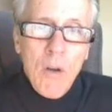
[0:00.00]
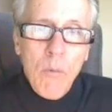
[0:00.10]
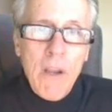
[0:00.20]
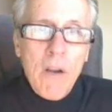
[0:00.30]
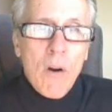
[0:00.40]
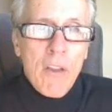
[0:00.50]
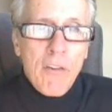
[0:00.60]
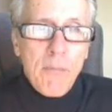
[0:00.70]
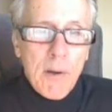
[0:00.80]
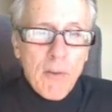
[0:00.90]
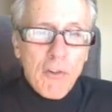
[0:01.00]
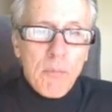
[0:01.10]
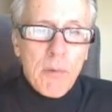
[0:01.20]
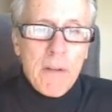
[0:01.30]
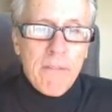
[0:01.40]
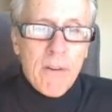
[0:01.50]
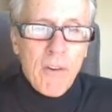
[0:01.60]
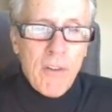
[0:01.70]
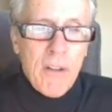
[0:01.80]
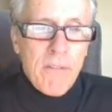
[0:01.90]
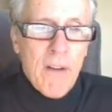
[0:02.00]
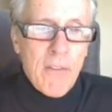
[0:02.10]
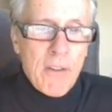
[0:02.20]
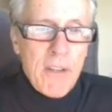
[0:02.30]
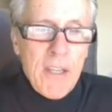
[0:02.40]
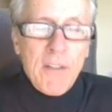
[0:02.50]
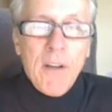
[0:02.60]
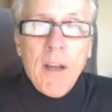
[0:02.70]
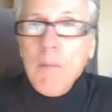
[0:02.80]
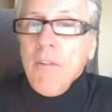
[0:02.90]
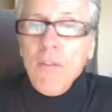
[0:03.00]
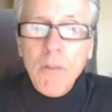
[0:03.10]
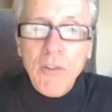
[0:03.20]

we go to the spiritual spread first and find the King of Diamonds,